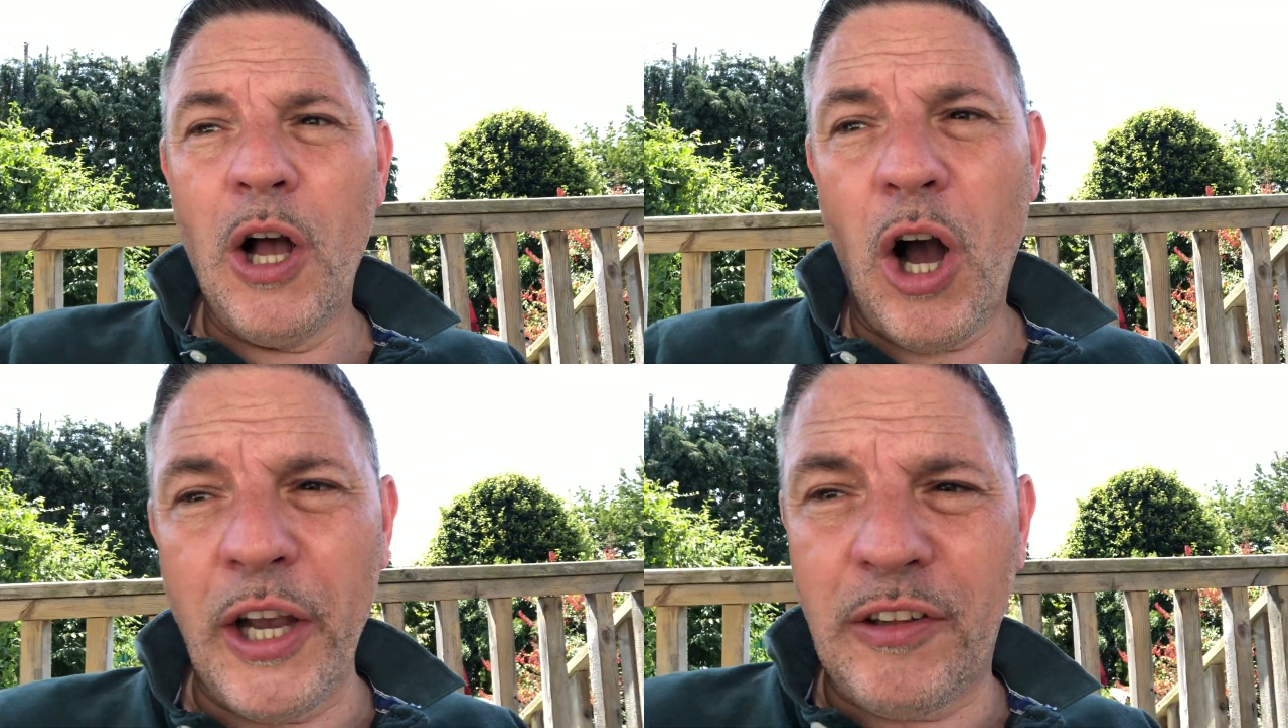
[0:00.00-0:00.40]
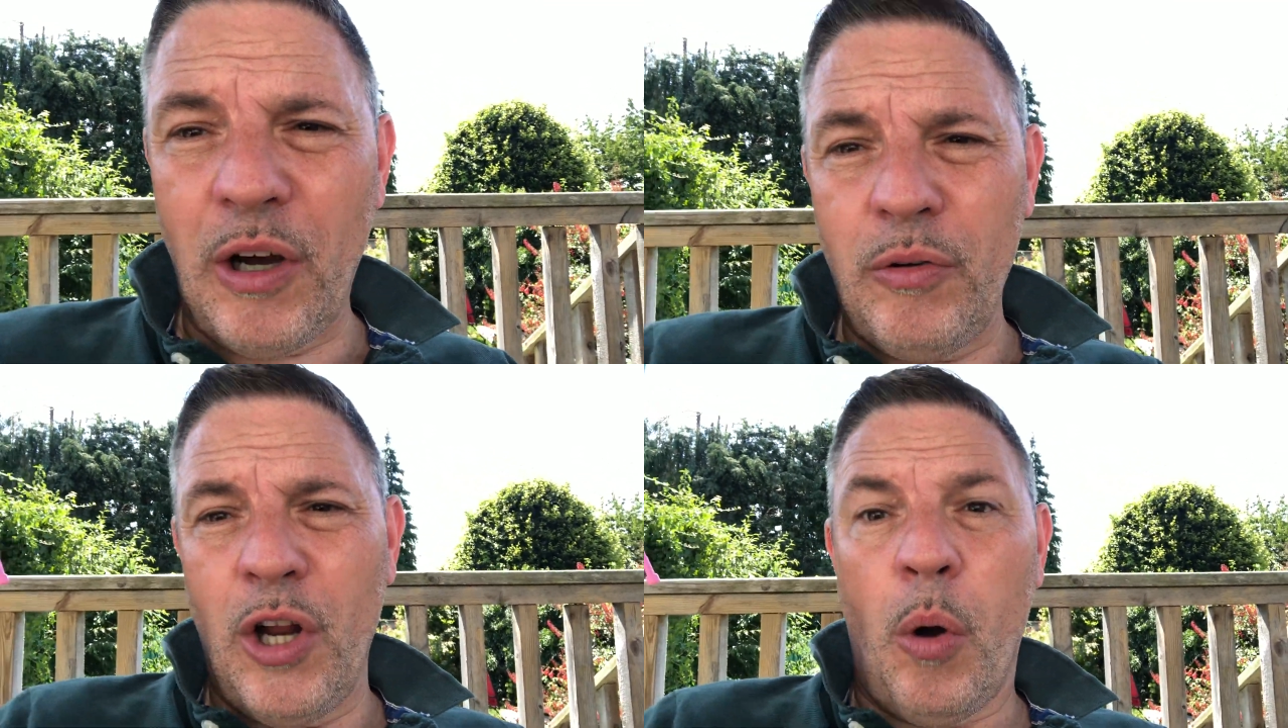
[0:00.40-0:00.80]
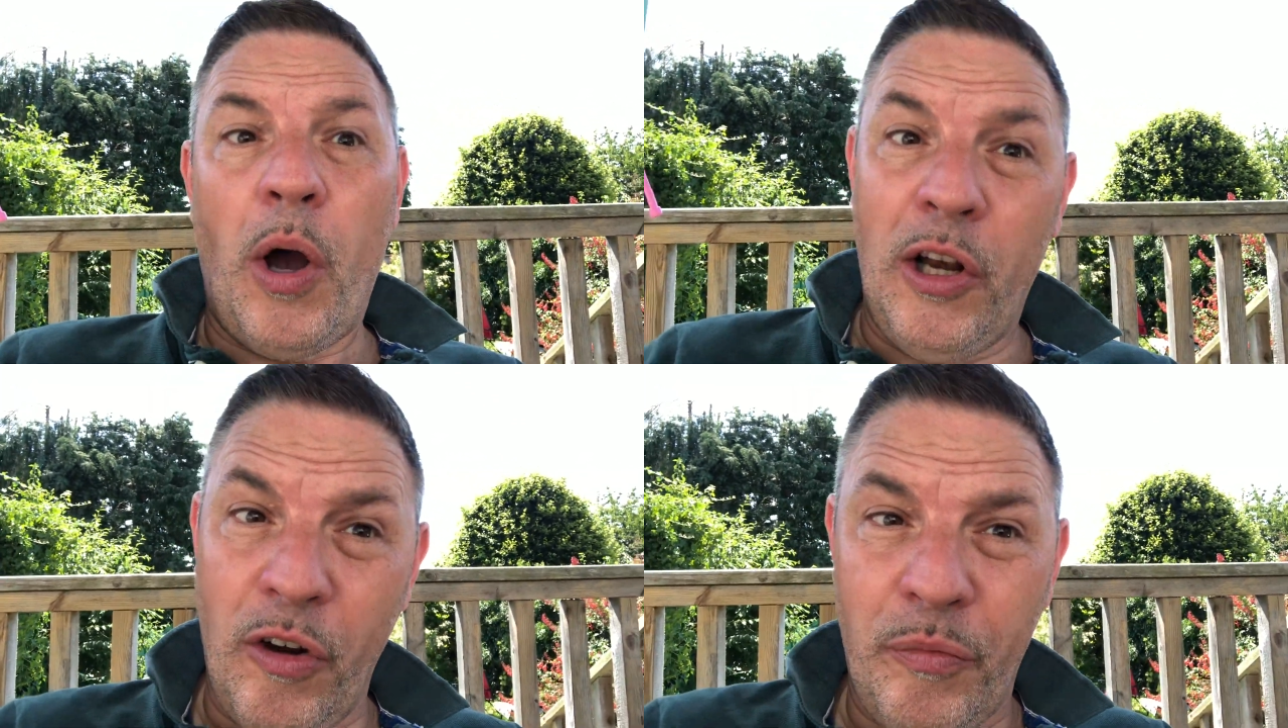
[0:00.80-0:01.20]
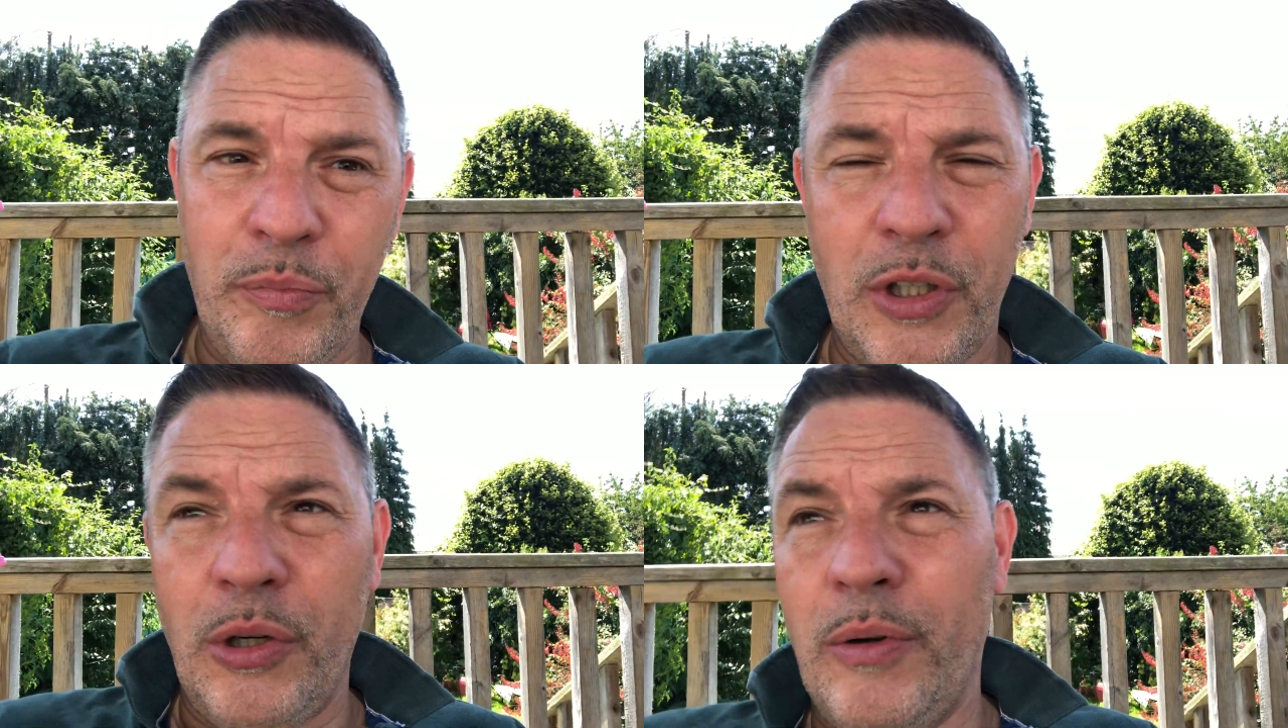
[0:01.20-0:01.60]
I don't know. I'd love
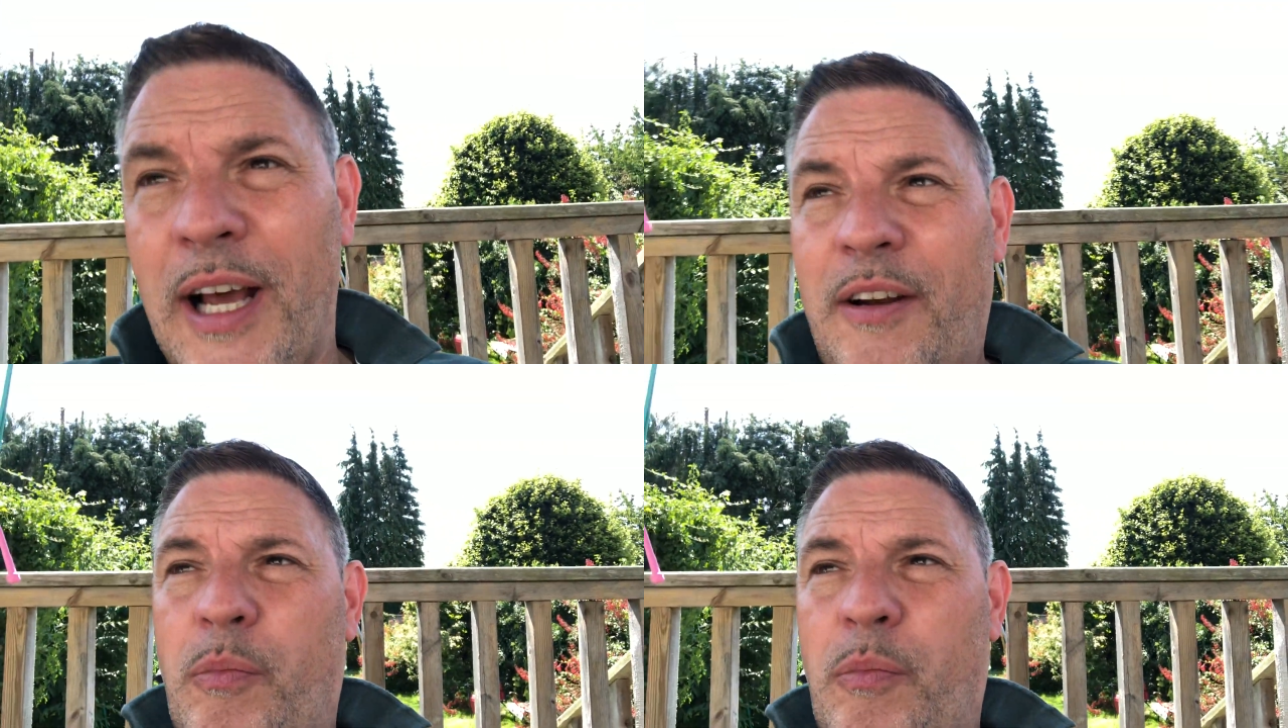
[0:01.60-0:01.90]
him to do that.